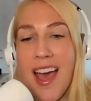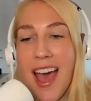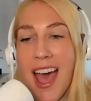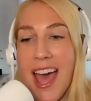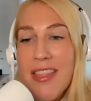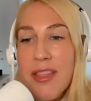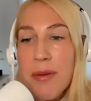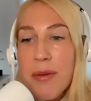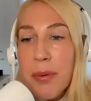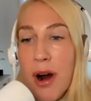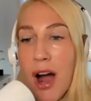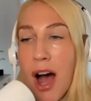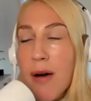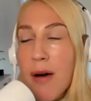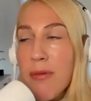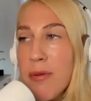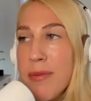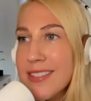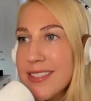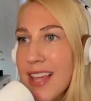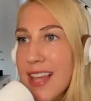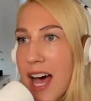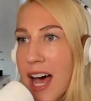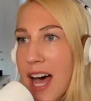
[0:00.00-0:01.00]
And the
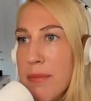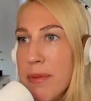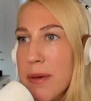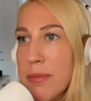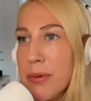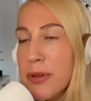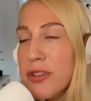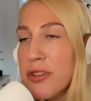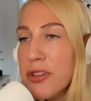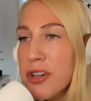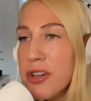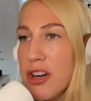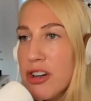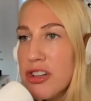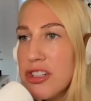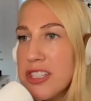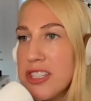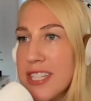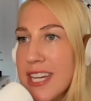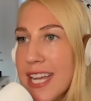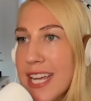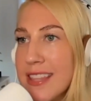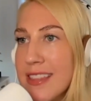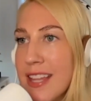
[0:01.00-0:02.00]
problem is that people don't
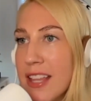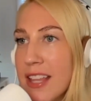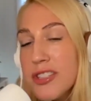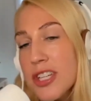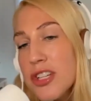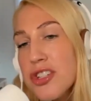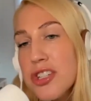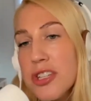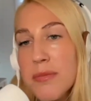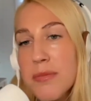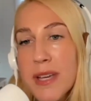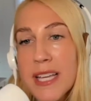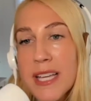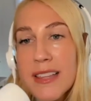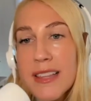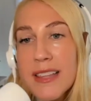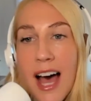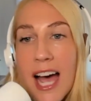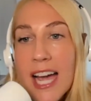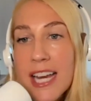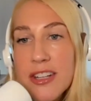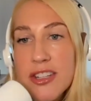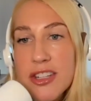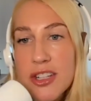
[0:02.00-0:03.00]
understand that essentially being
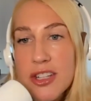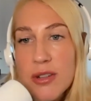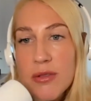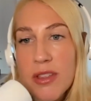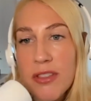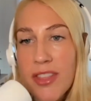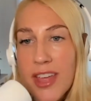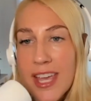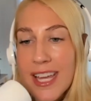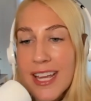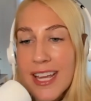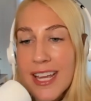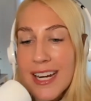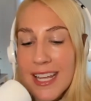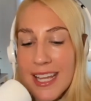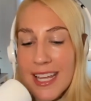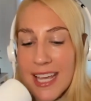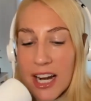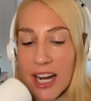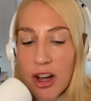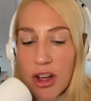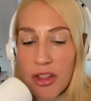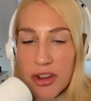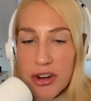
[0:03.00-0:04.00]
lied to, that they can
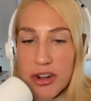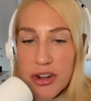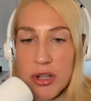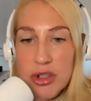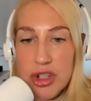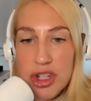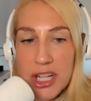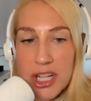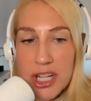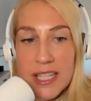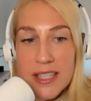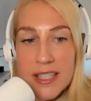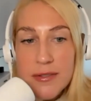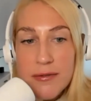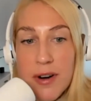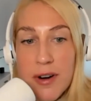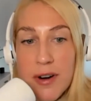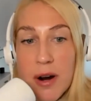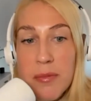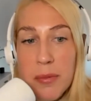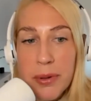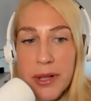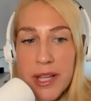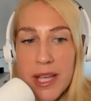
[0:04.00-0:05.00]
get all their nutrients
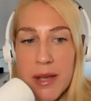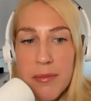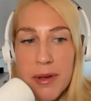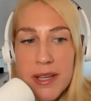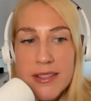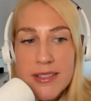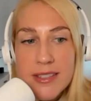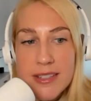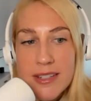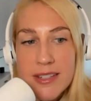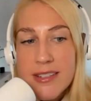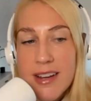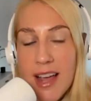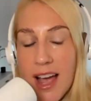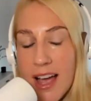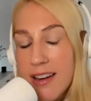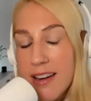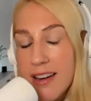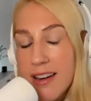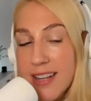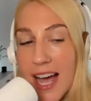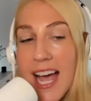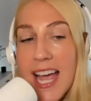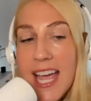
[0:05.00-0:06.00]
from a plant-based
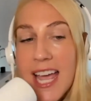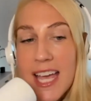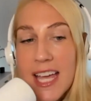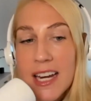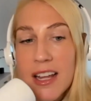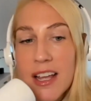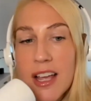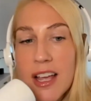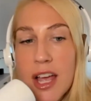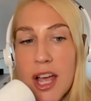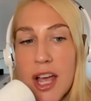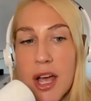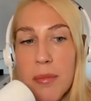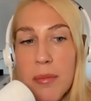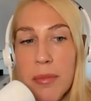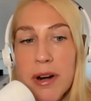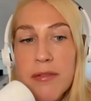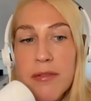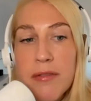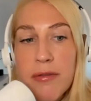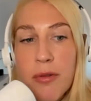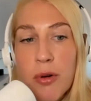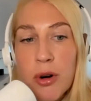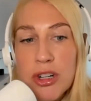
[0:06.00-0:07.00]
diet.
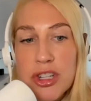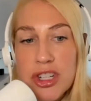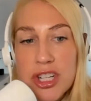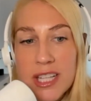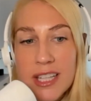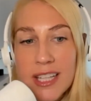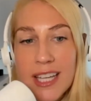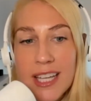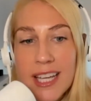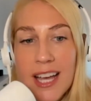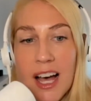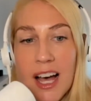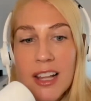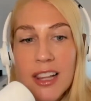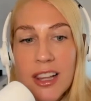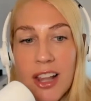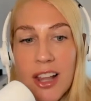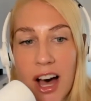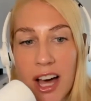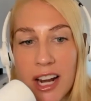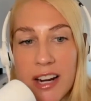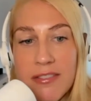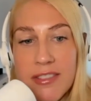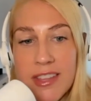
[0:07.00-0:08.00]
But unfortunately, a
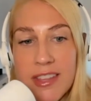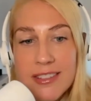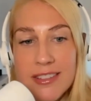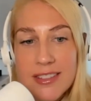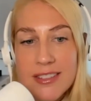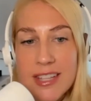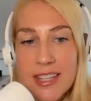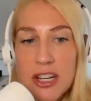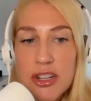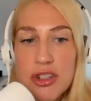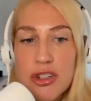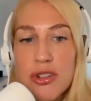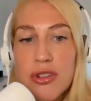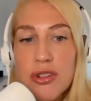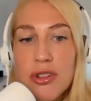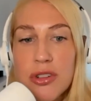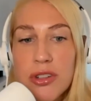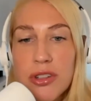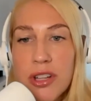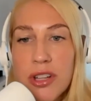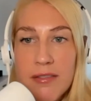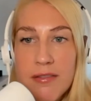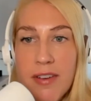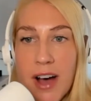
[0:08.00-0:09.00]
lot of these
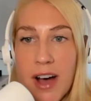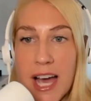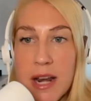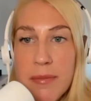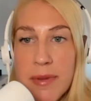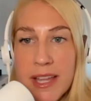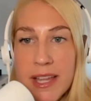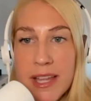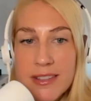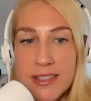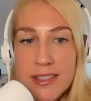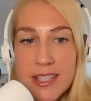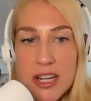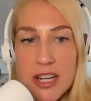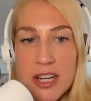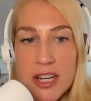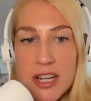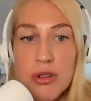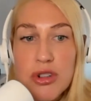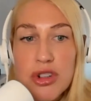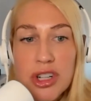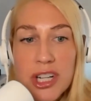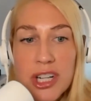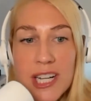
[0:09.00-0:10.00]
essential vitamins and
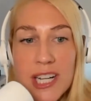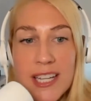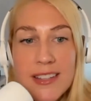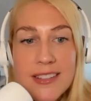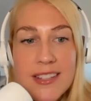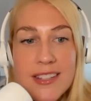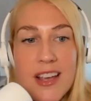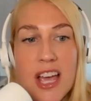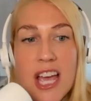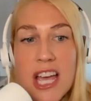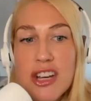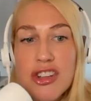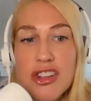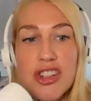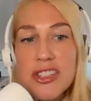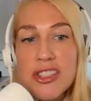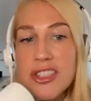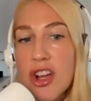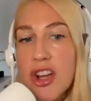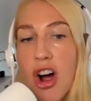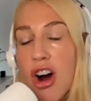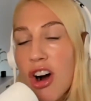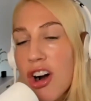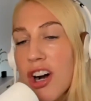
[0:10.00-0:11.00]
nutrients
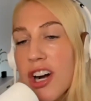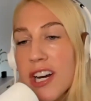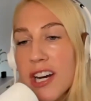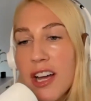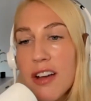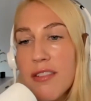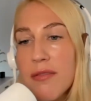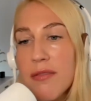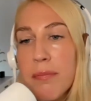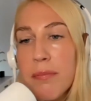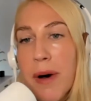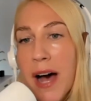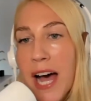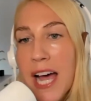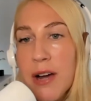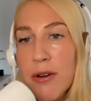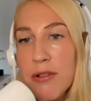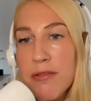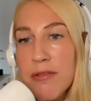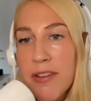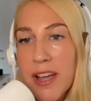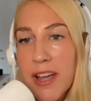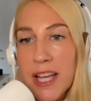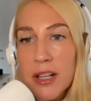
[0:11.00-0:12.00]
just aren't
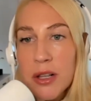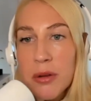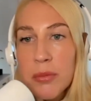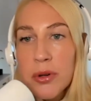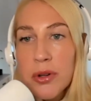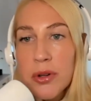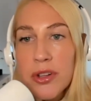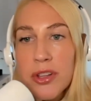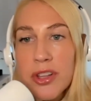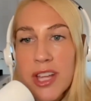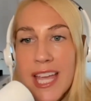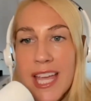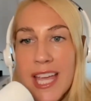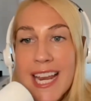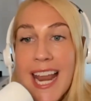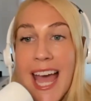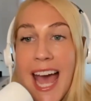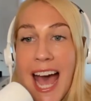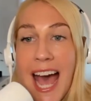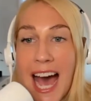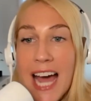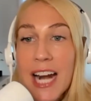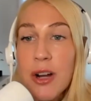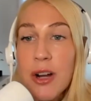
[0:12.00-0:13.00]
bioavailable in
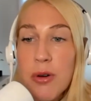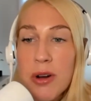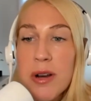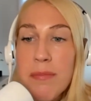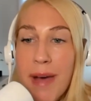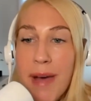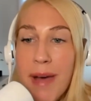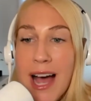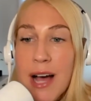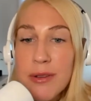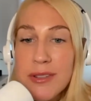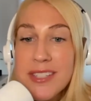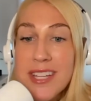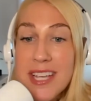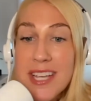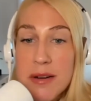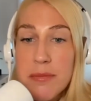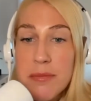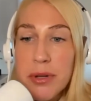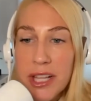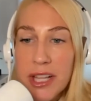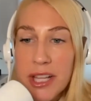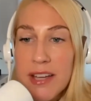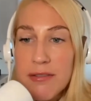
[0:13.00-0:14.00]
adequate amounts in
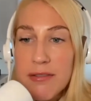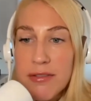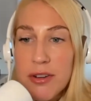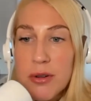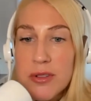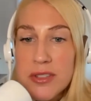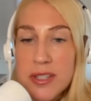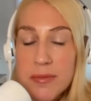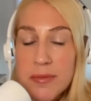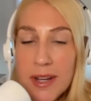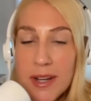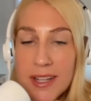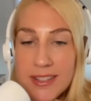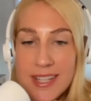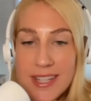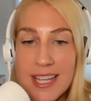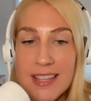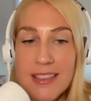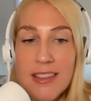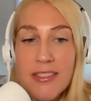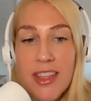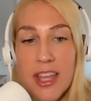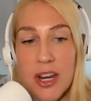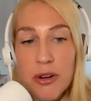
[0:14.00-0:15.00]
plant foods. I'm not
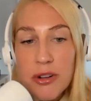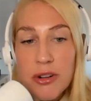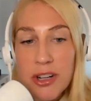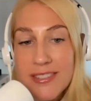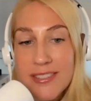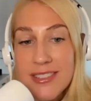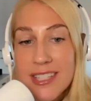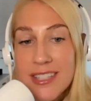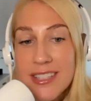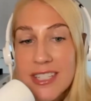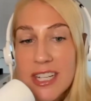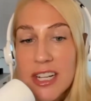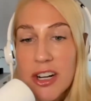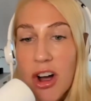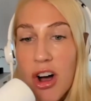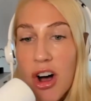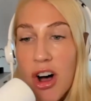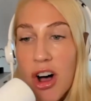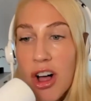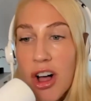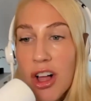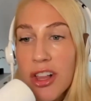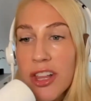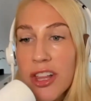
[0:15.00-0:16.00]
saying that they don't exist at
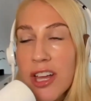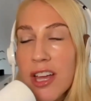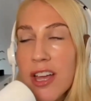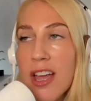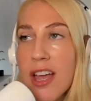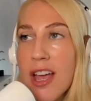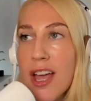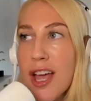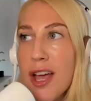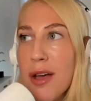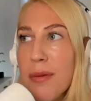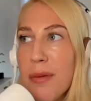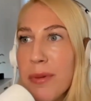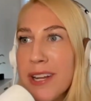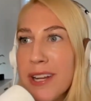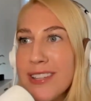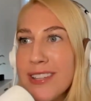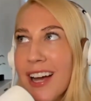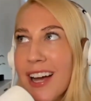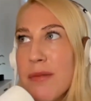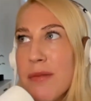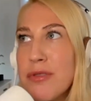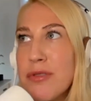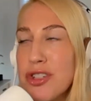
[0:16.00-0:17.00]
all, but
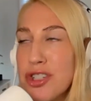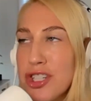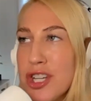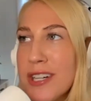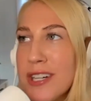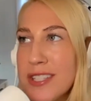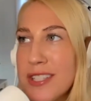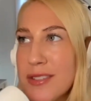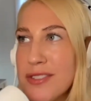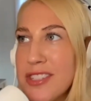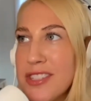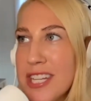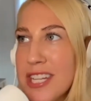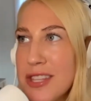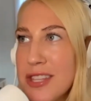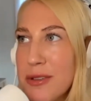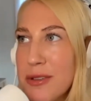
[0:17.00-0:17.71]
it's, I'm sure you guys have seen